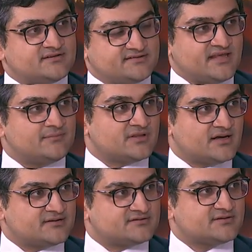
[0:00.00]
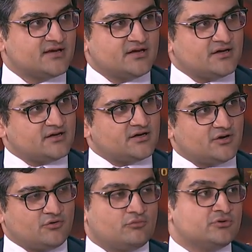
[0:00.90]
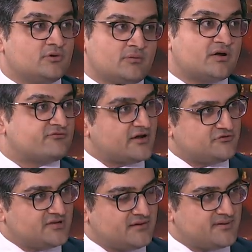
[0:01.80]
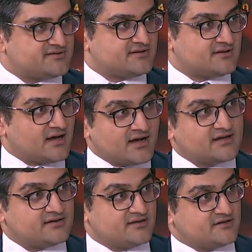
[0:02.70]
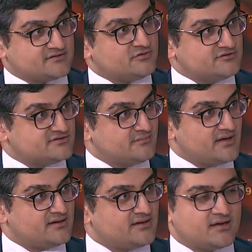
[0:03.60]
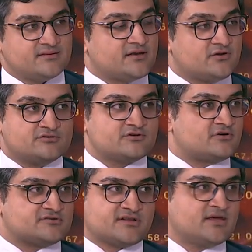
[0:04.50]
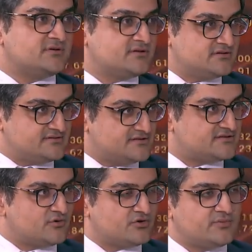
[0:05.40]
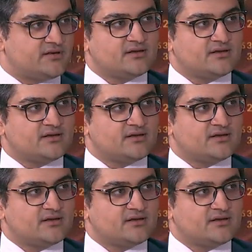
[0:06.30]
stabilize, you know, about 5 to 10% higher than its lows in May. Yeah. And that goes across the chemicals and the spodumene.